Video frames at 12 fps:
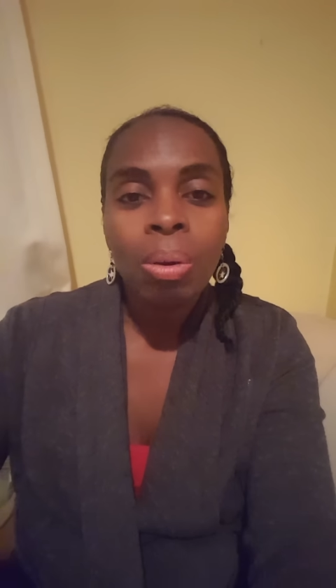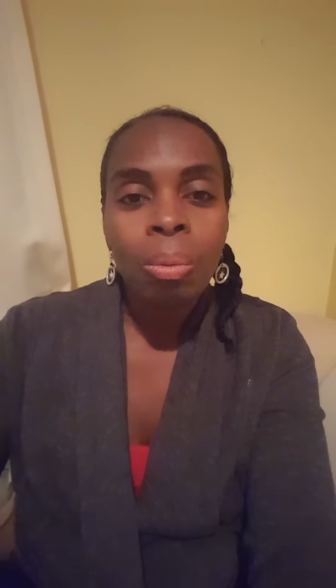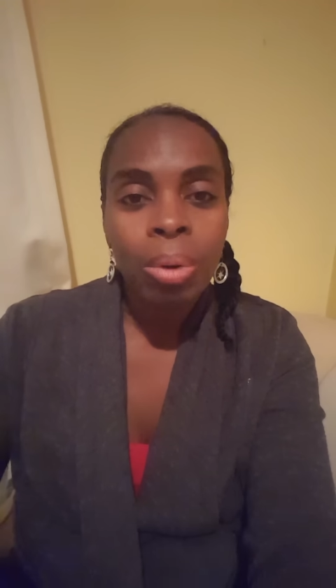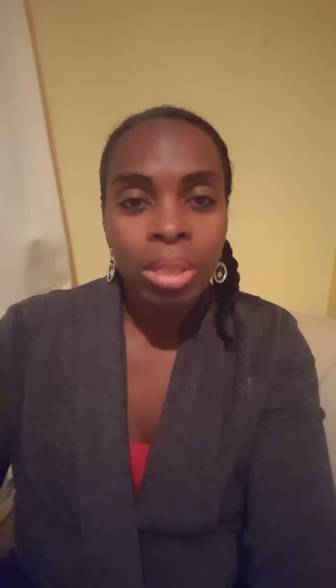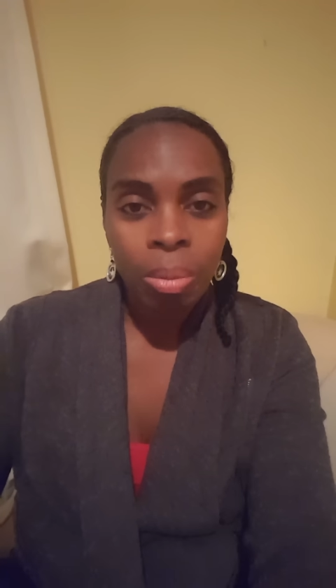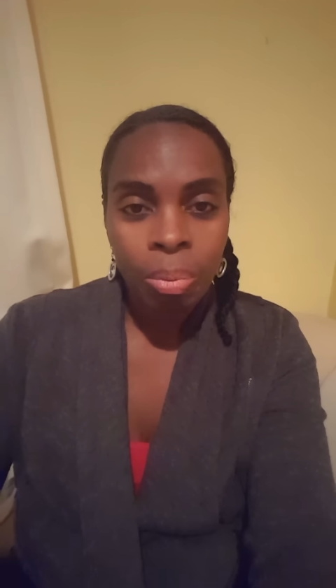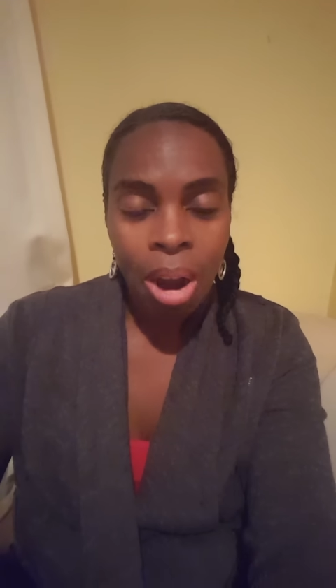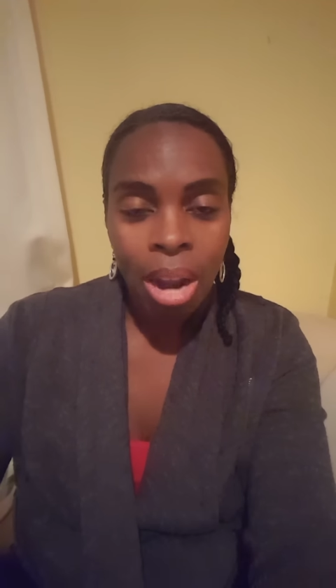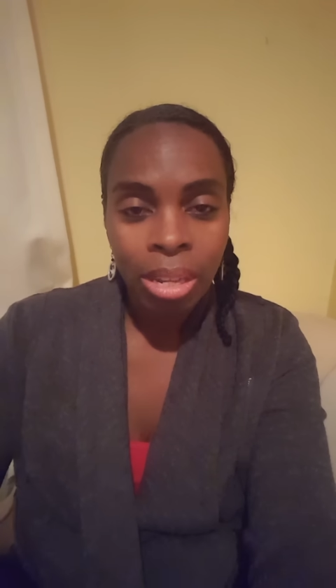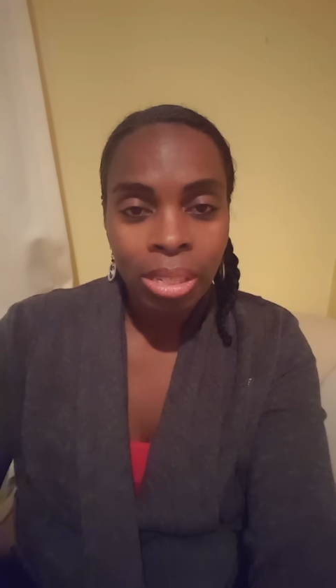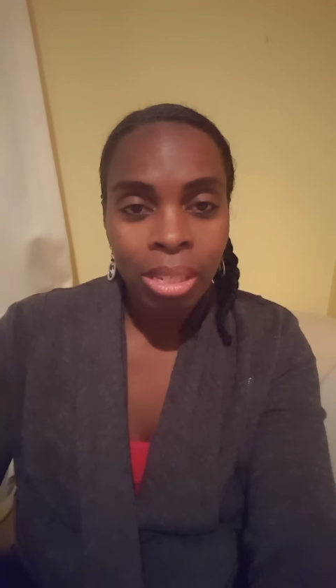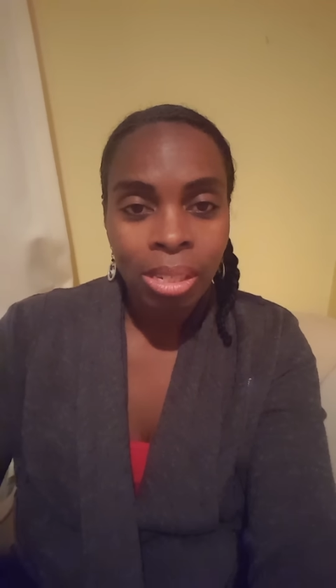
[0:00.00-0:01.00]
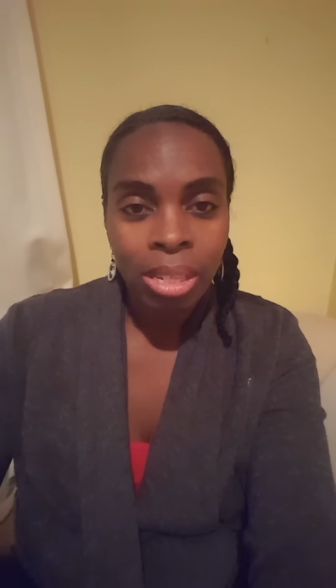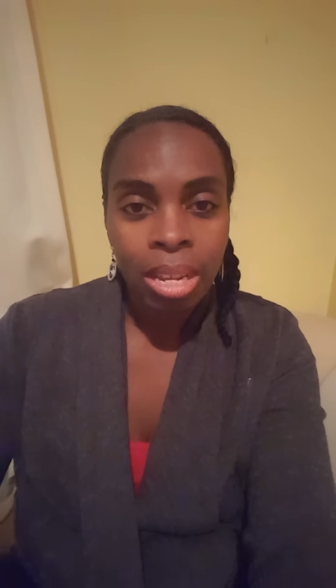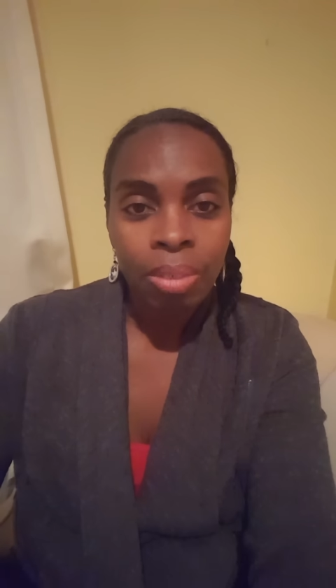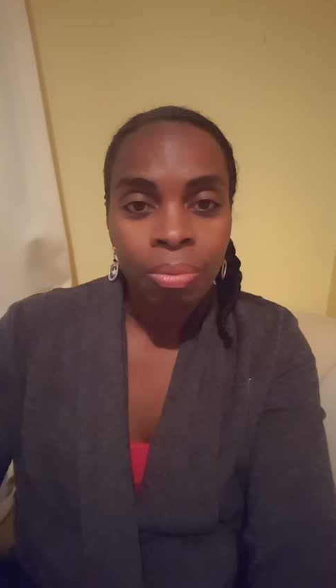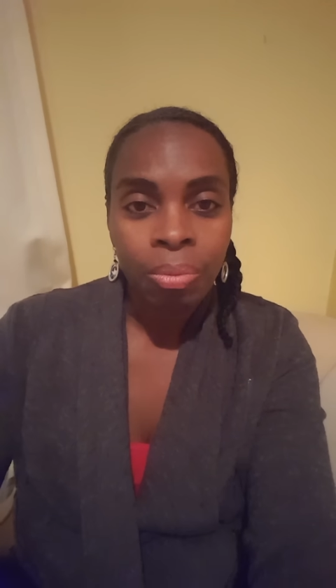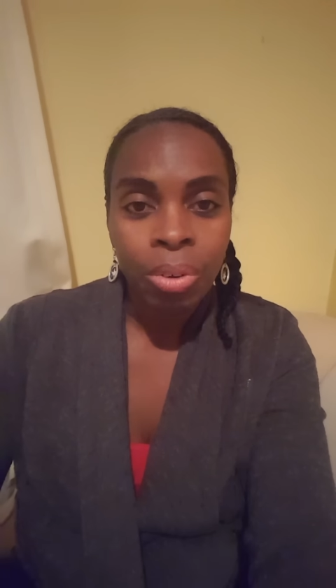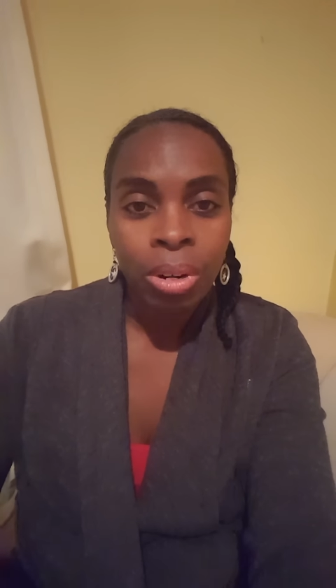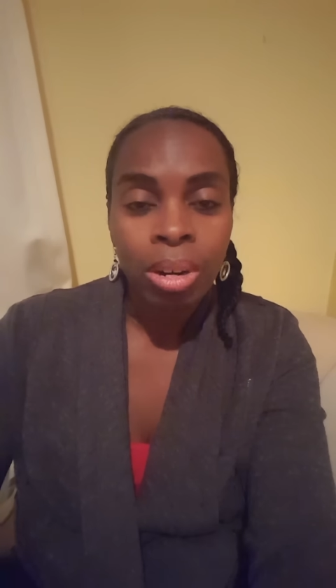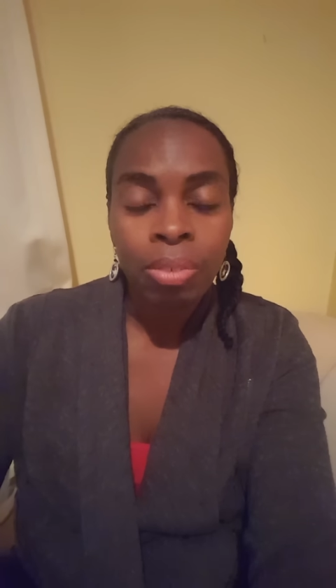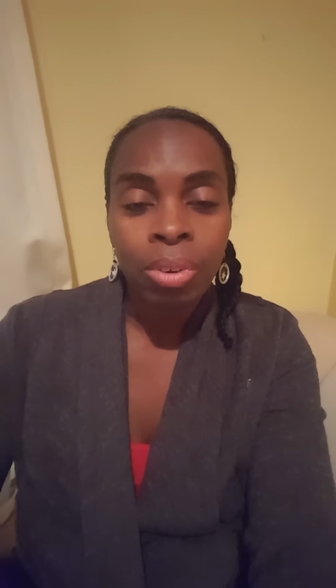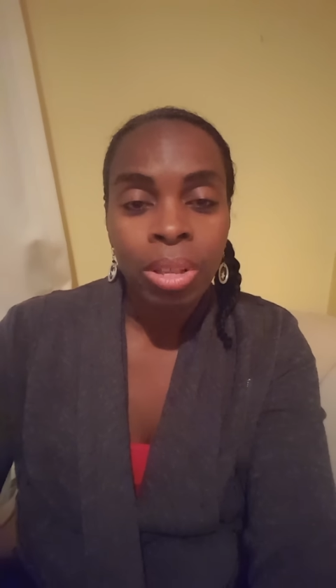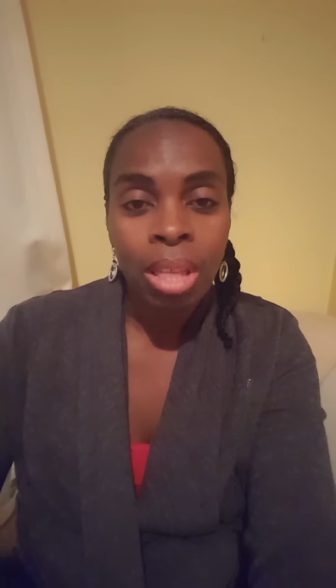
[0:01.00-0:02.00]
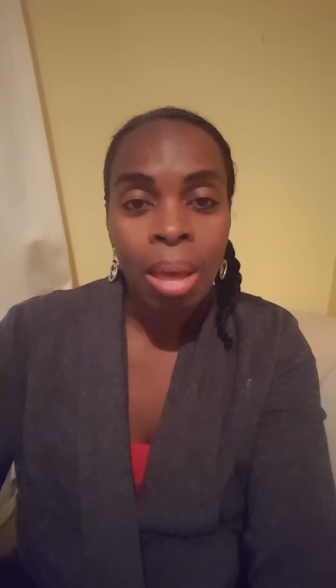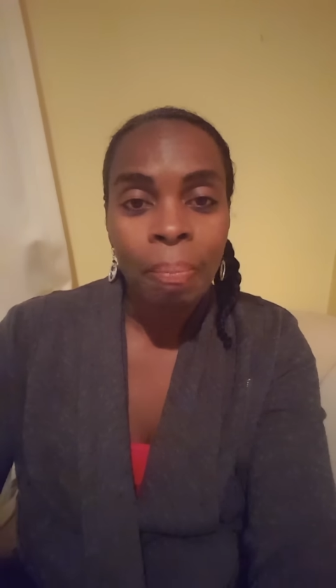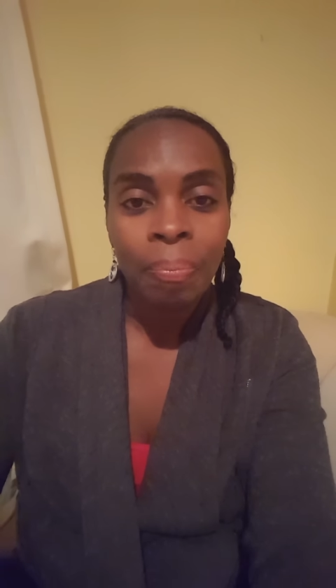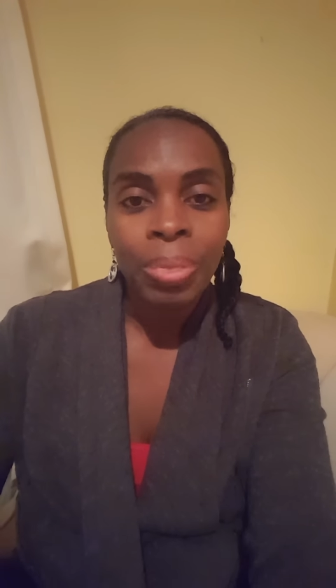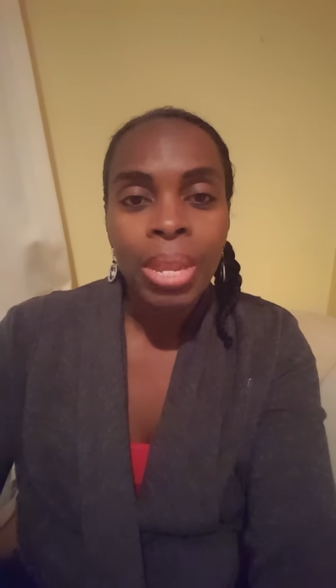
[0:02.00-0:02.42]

what the products has done for them.